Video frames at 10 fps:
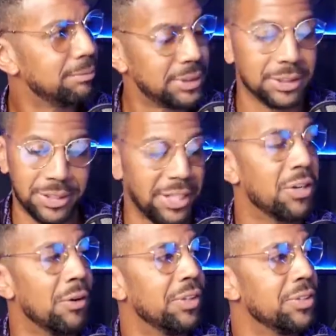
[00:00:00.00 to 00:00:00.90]
to take
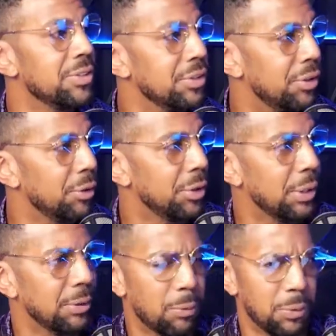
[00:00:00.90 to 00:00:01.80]
on this. You know,
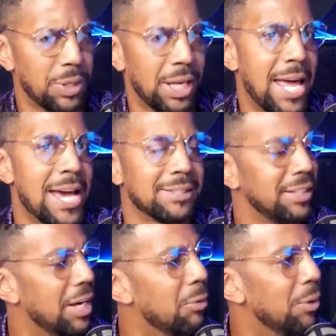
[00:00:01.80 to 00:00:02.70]
the the last
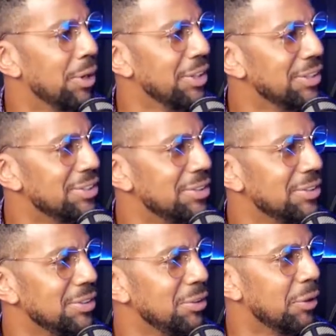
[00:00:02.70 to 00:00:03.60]
thing I want
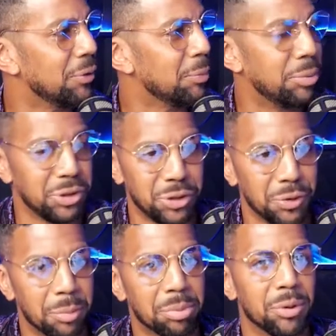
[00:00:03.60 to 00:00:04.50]
is you know to put you
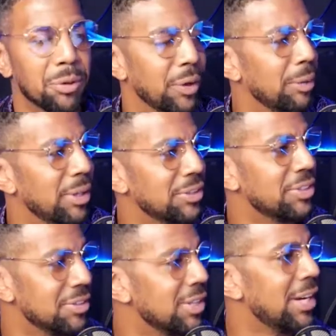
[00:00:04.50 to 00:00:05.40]
in a program that's
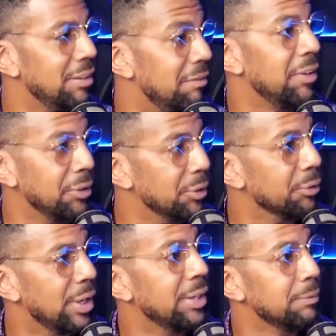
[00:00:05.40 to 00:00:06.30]
designed to fail you,
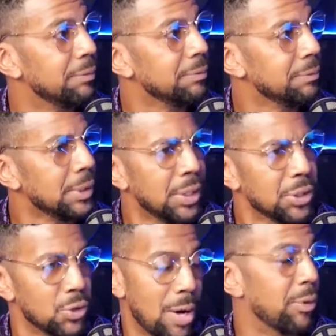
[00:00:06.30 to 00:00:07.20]
right? Mm-hmm. Mm-hmm.
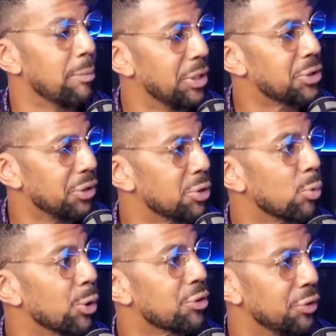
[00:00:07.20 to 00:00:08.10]
So I want to make sure this
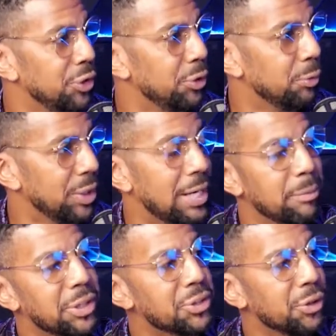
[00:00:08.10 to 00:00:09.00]
works for you. We got to
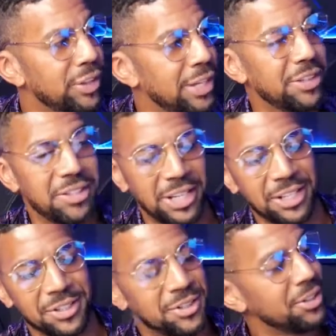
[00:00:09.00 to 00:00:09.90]
make sure that the
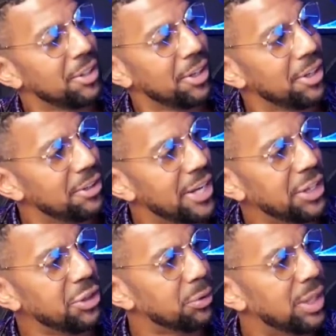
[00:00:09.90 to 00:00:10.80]
days
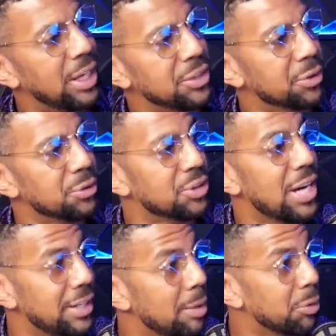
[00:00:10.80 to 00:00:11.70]
that you guys are
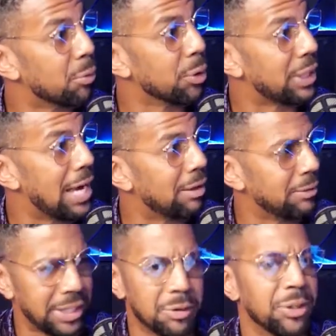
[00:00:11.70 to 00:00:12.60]
signed up to work
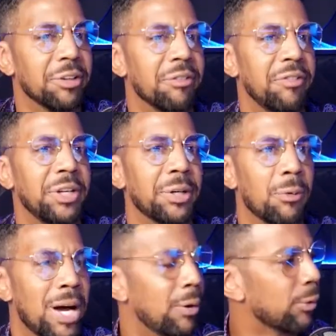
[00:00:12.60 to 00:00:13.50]
out, they don't interfere.
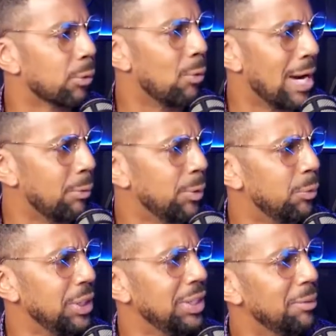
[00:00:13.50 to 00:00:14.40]
Why why would
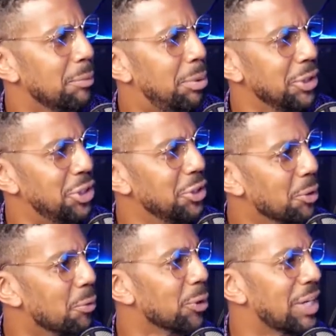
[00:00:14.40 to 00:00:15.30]
we put you in
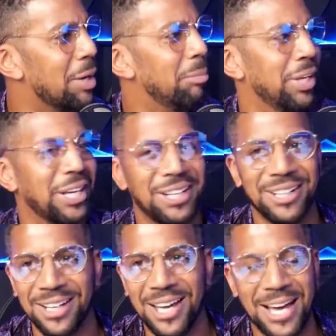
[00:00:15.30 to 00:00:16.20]
a workout plan
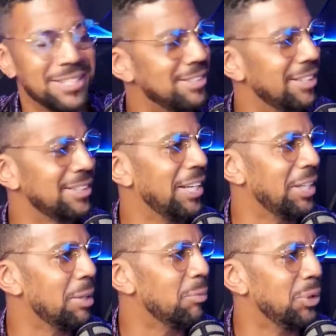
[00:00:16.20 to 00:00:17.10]
yeah. at 6
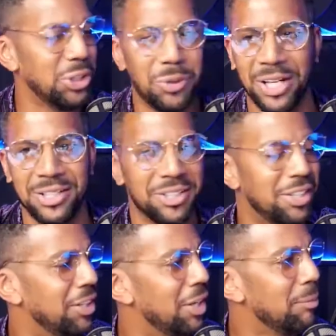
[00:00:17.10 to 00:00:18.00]
a.m. when you hate to
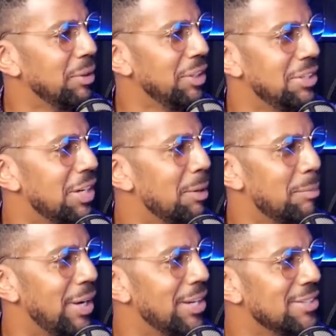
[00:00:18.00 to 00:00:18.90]
get up anytime
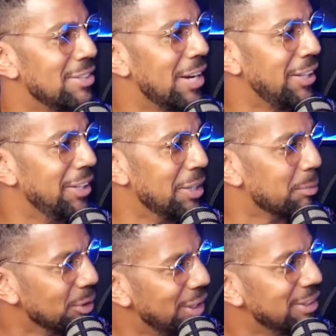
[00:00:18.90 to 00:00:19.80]
past 9
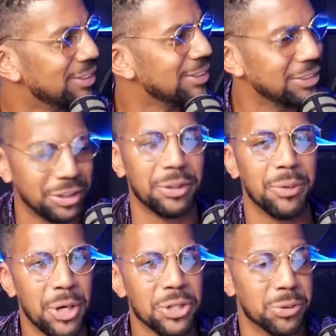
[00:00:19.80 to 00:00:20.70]
a.m. Right? Right. You know,
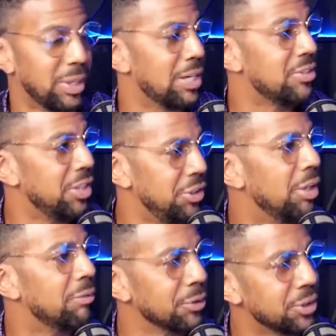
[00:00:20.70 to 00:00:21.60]
right. so we got to set you
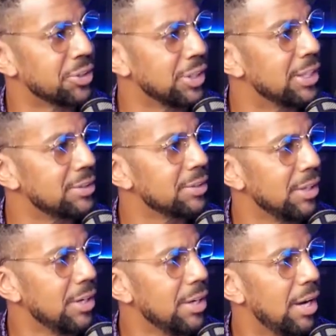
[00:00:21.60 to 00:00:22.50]
up for success.
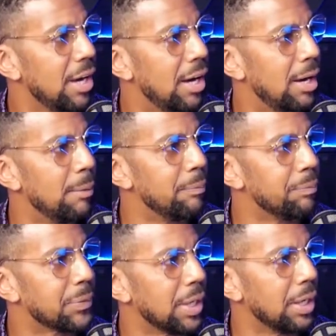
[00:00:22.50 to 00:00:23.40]
Mm-hmm.
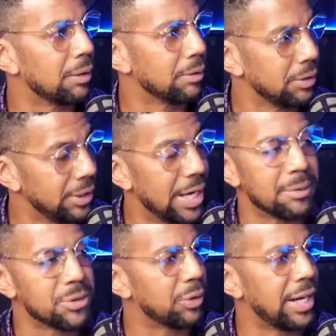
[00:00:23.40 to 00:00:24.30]
Um, Love that. Yeah.
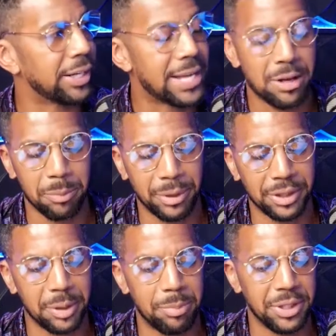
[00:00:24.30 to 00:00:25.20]
So that
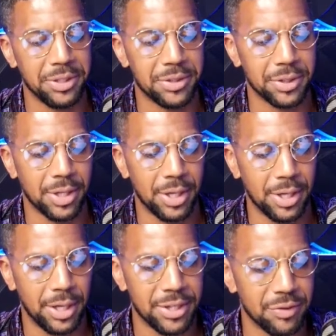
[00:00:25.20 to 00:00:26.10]
accountability piece
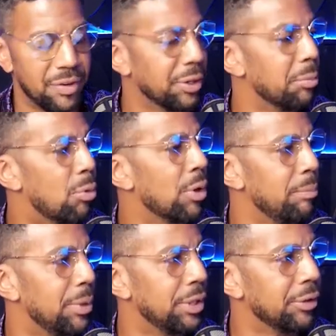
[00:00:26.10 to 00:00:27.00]
is a very
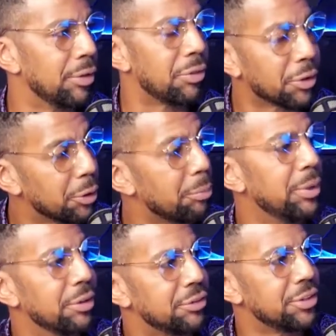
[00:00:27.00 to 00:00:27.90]
important pillar. The third
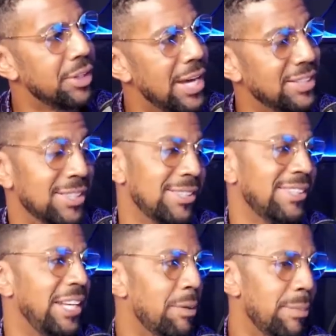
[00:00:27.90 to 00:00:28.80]
pillar to that
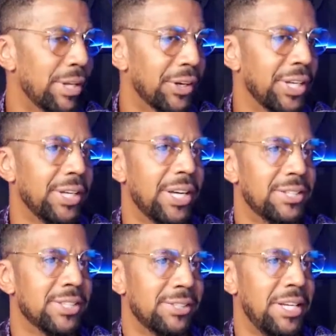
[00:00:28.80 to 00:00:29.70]
sustainability,
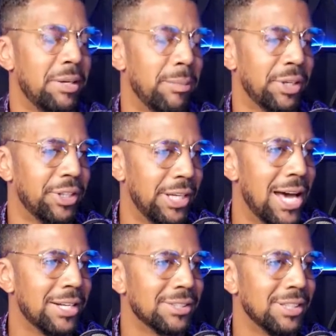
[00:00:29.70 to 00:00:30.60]
and sustainability,
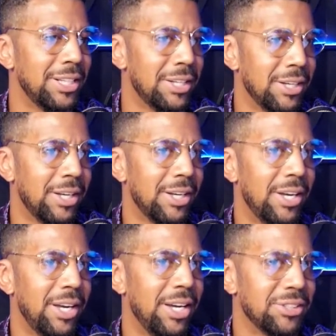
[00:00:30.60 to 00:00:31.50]
honestly,
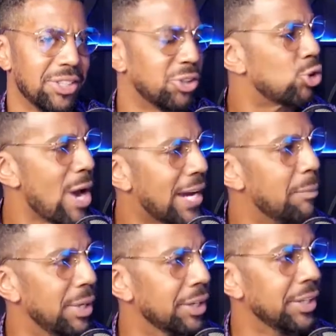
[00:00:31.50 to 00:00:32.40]
is just
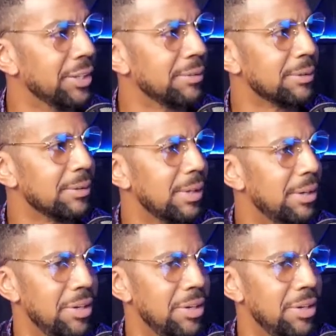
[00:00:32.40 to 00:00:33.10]
trackability. Mm-hmm.